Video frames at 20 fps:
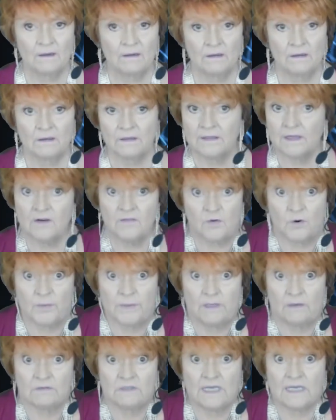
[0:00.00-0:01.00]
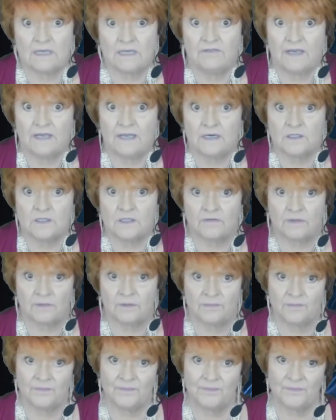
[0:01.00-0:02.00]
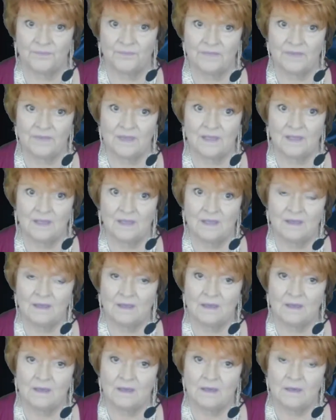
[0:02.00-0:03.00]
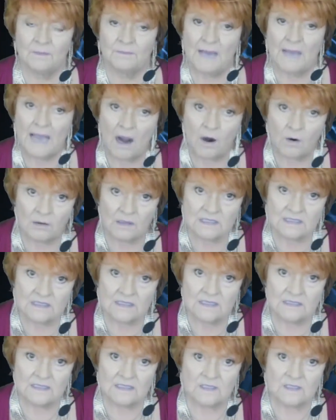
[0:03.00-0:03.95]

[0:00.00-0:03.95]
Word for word: Therefore, we don't take advantage of them. Powerlessness